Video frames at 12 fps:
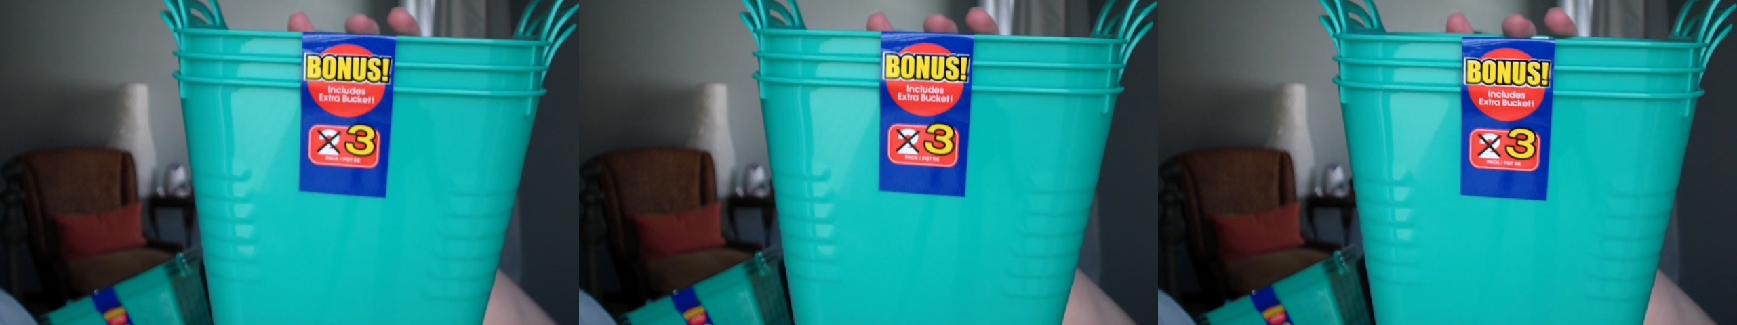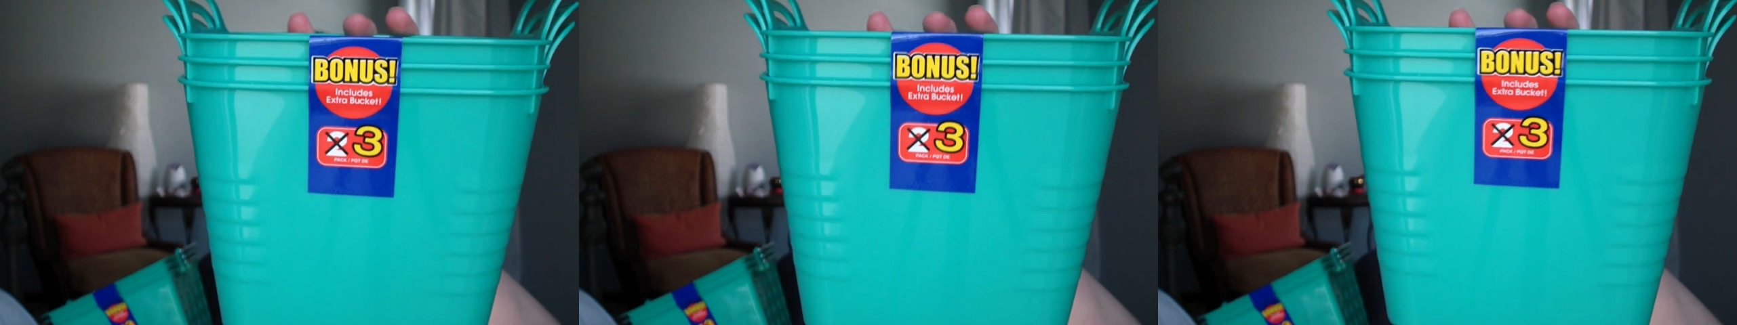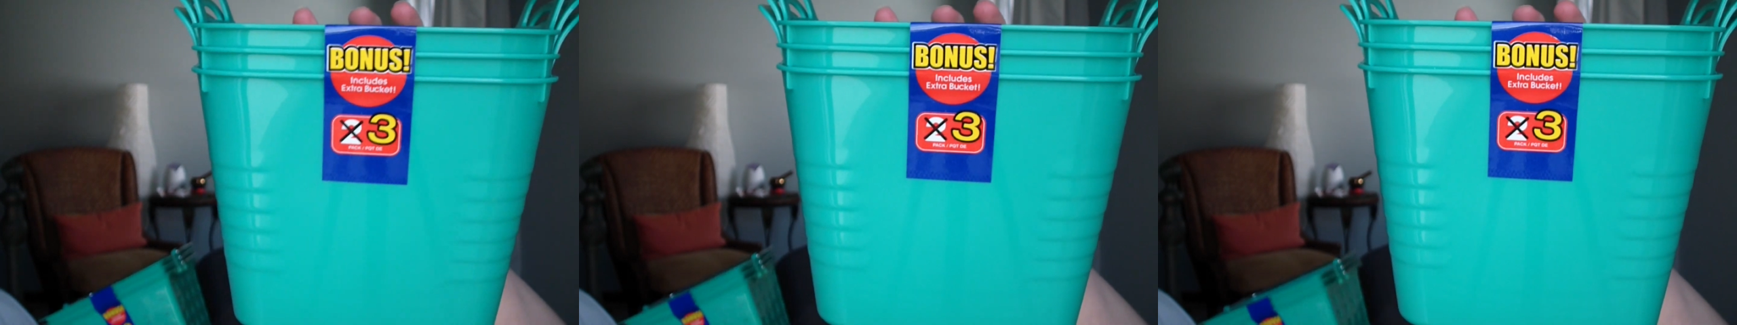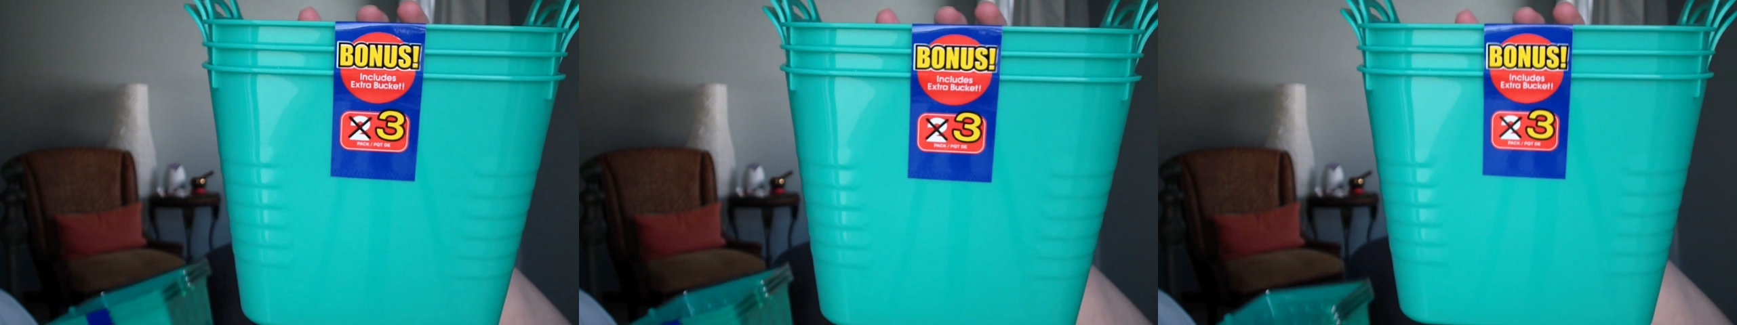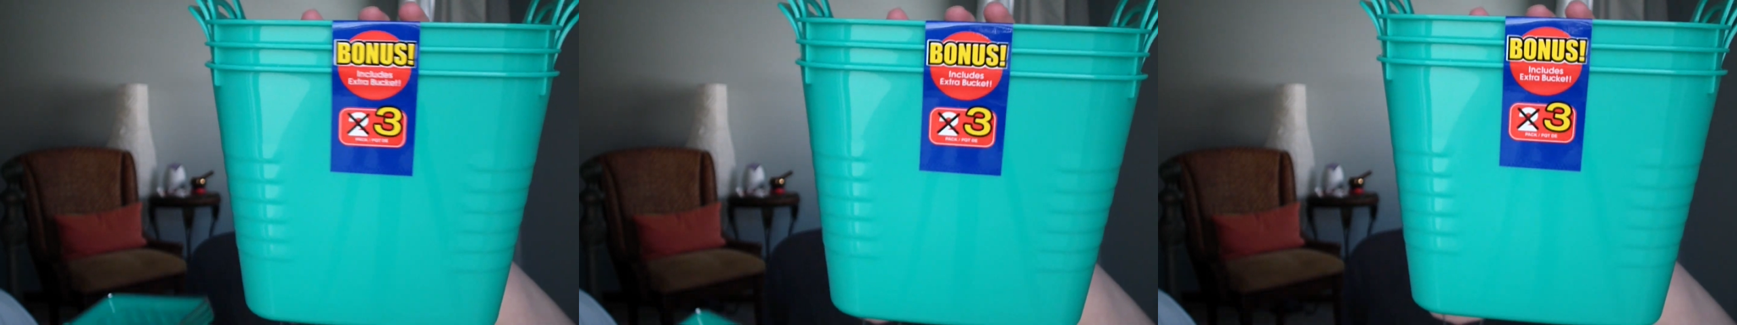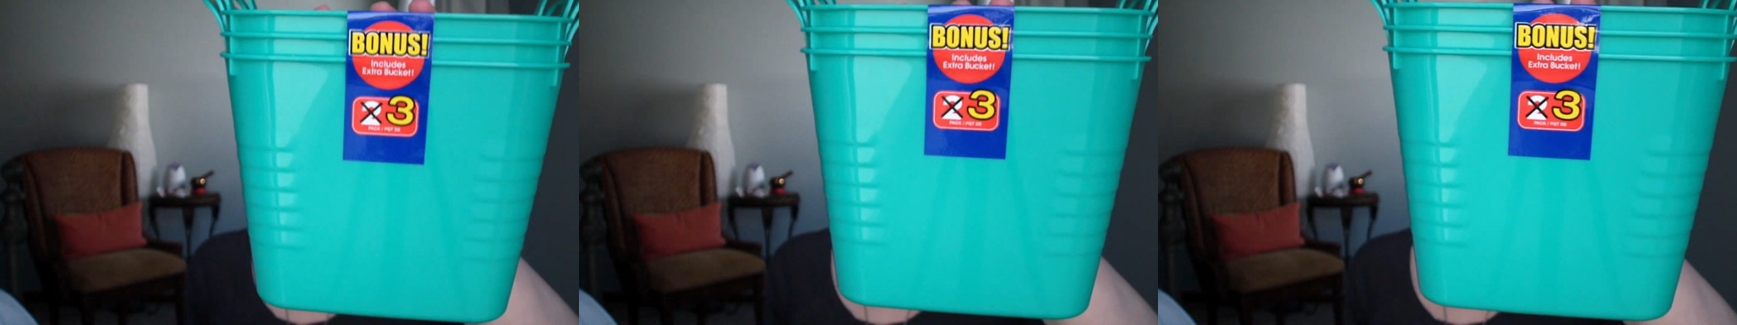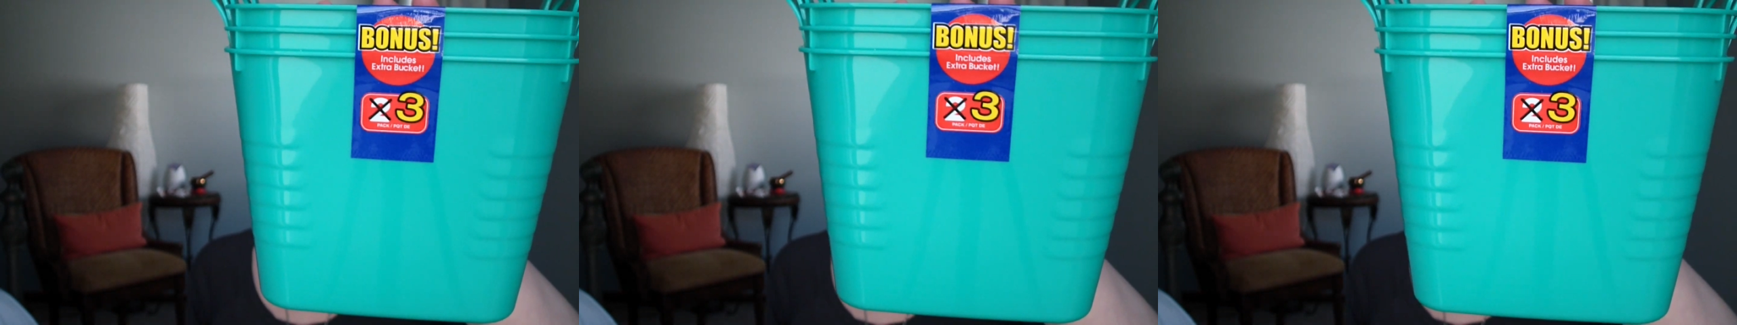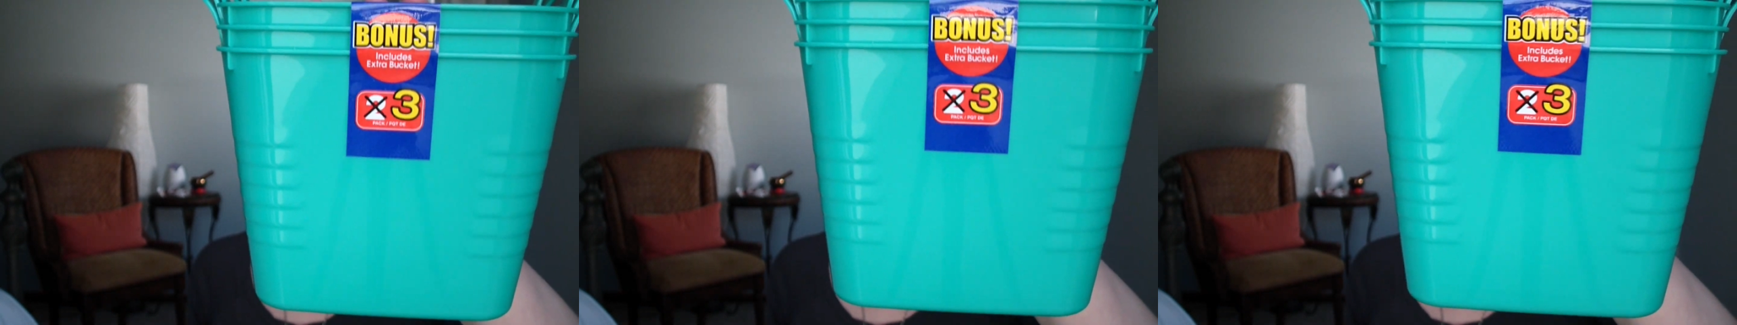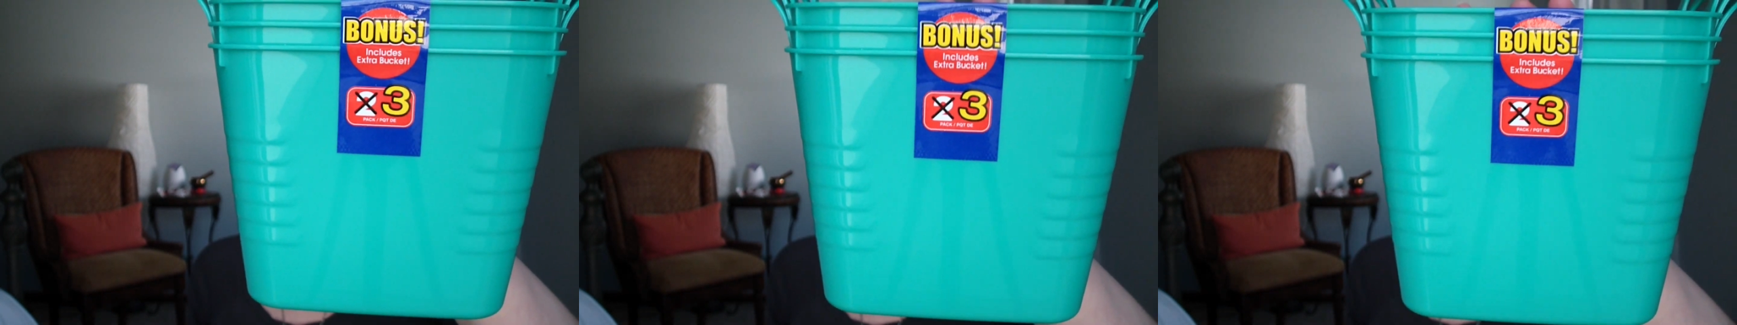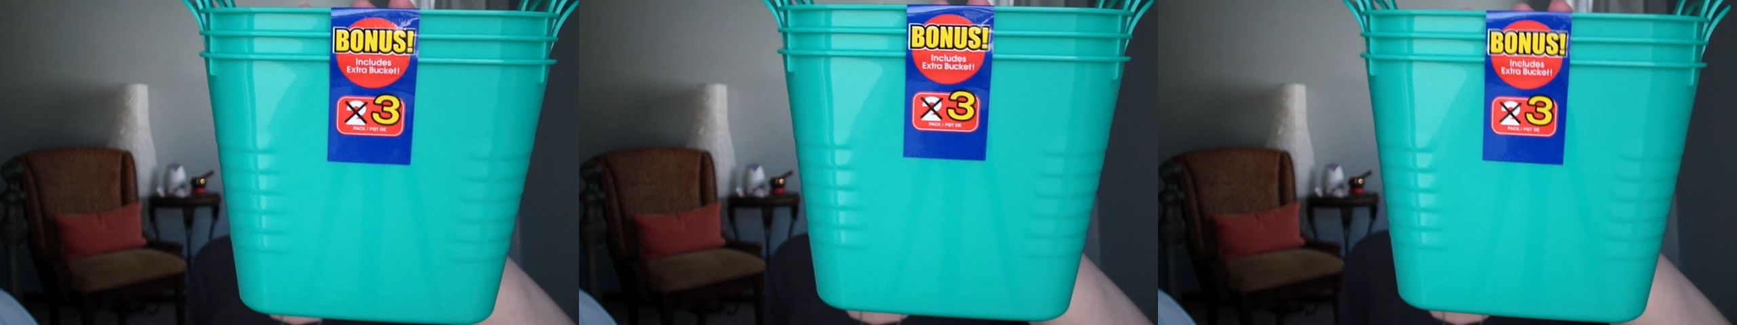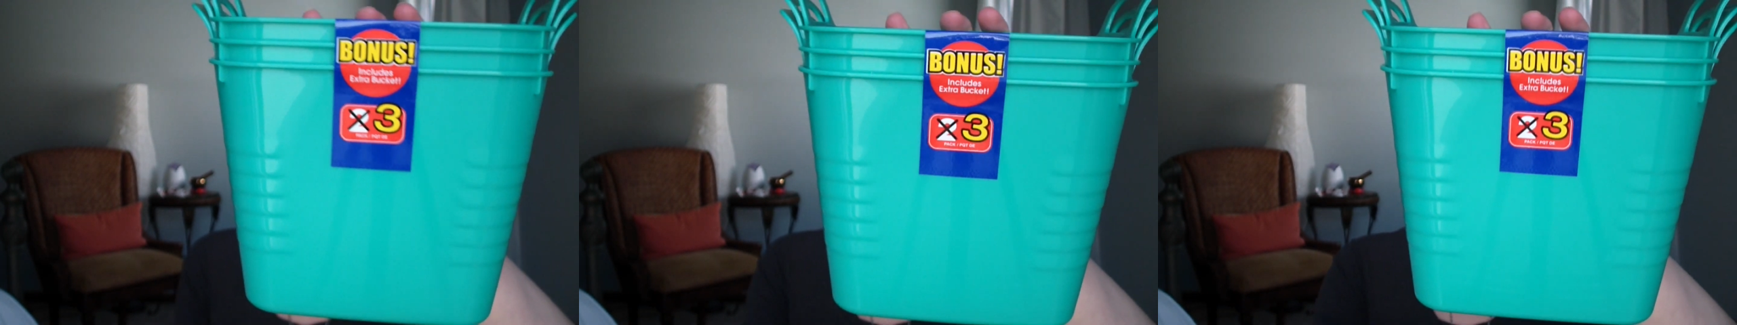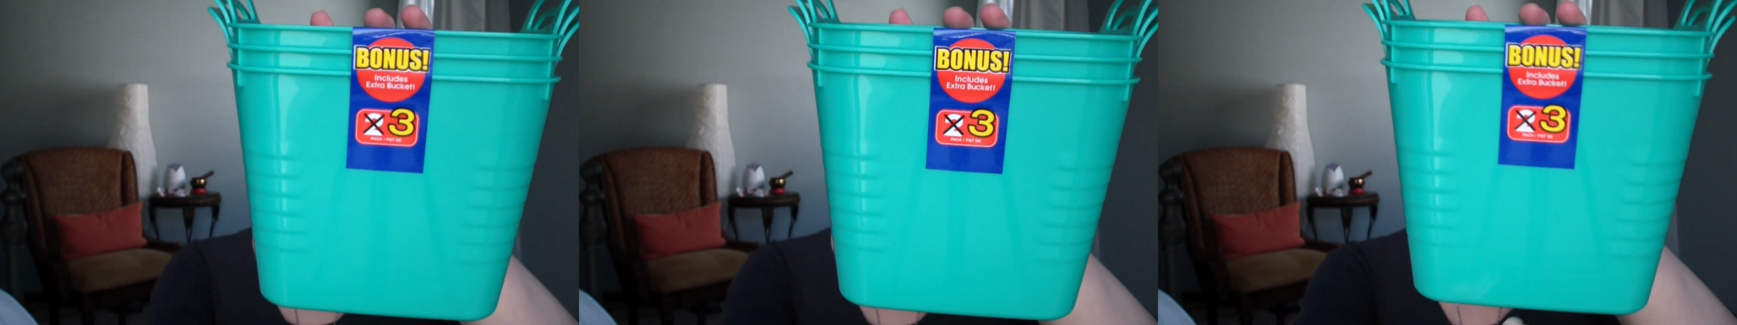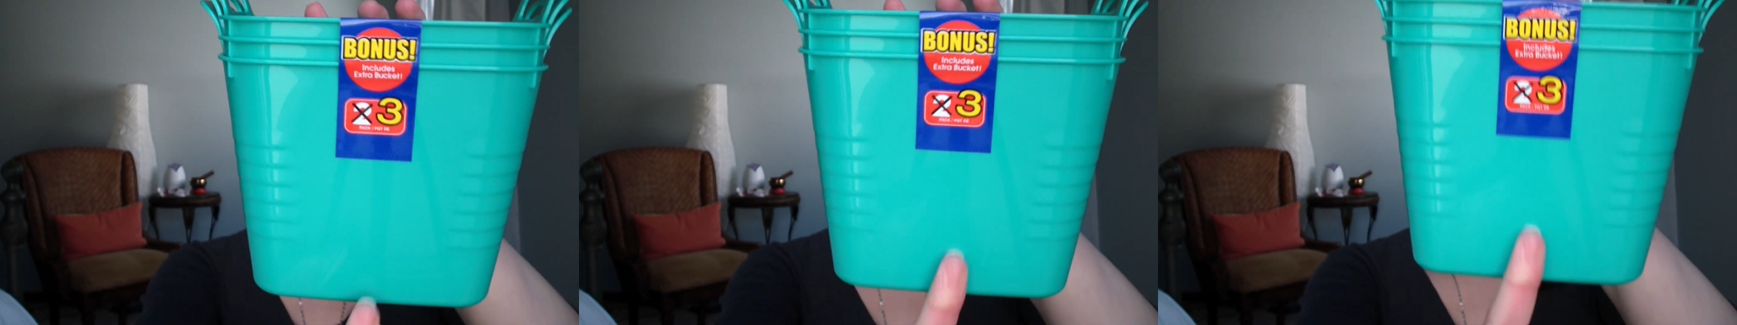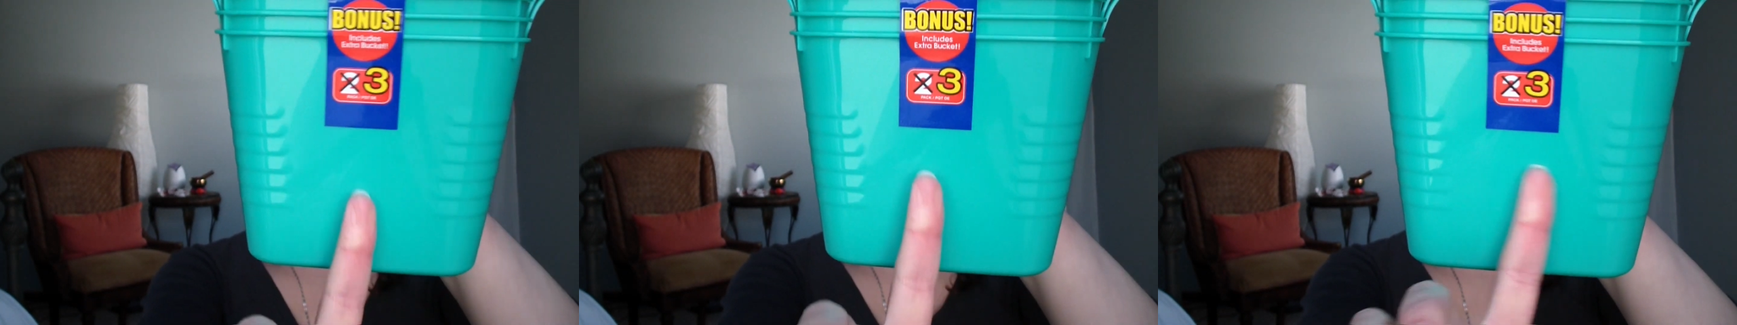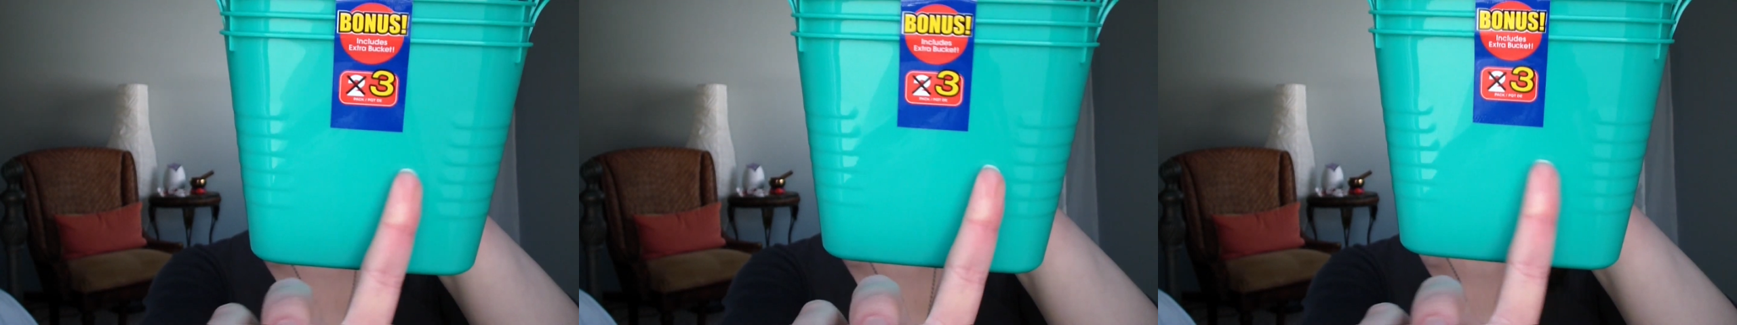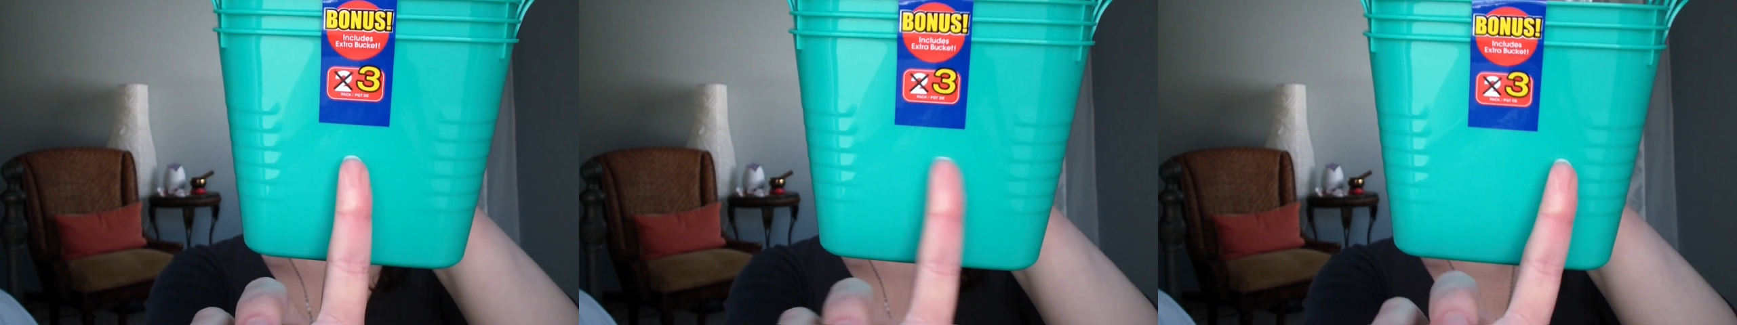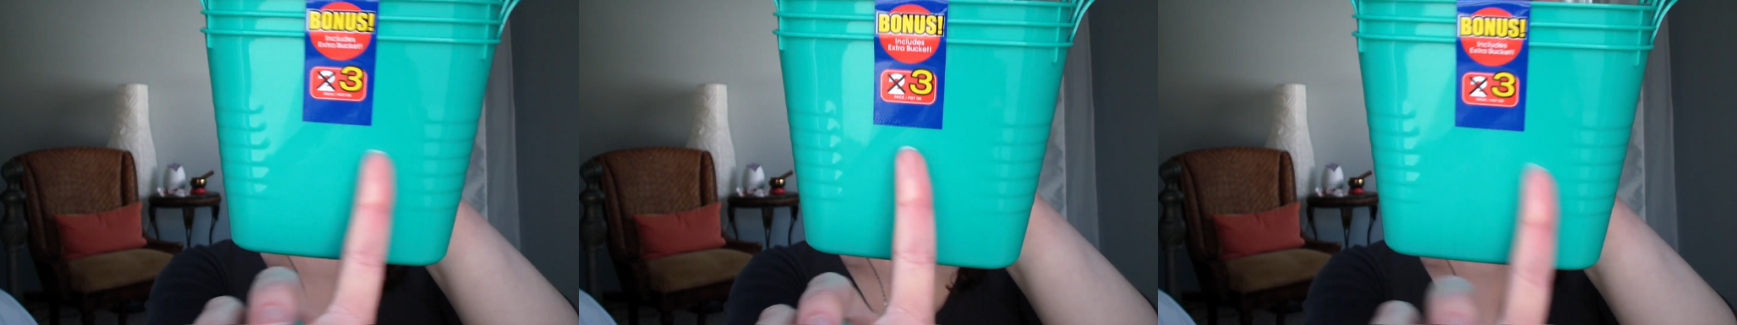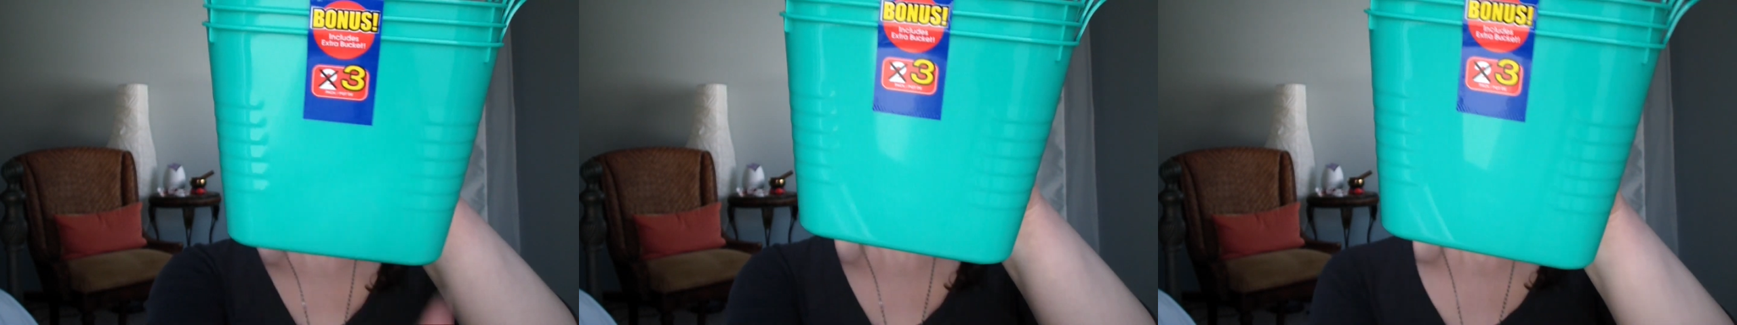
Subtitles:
Nobody's mouth can be seen.